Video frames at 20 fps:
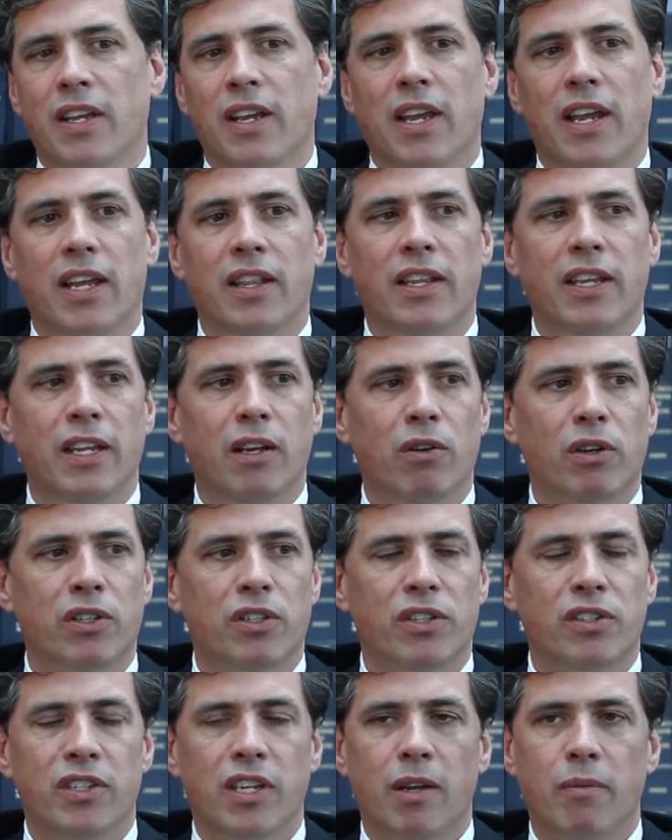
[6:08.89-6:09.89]
and the hearings
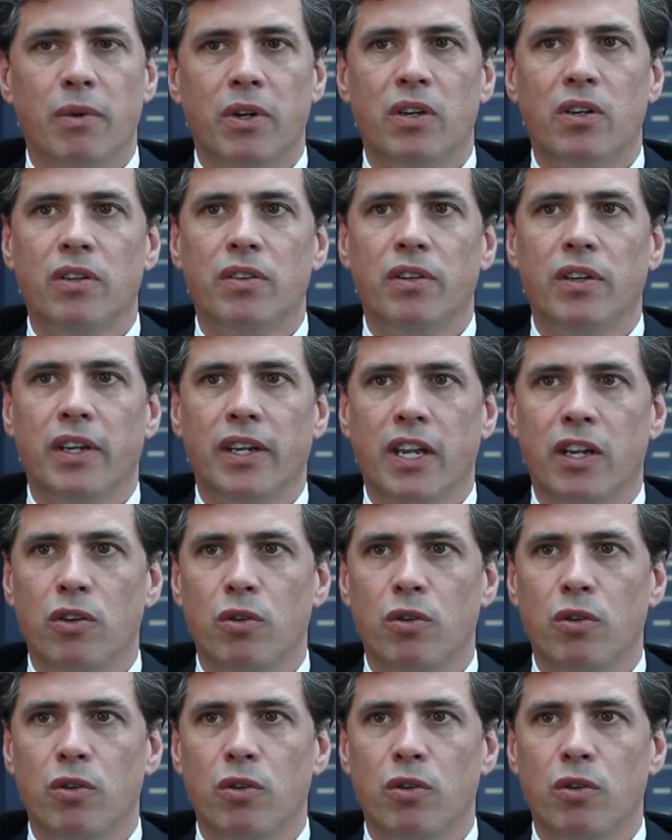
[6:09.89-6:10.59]
examiner, again,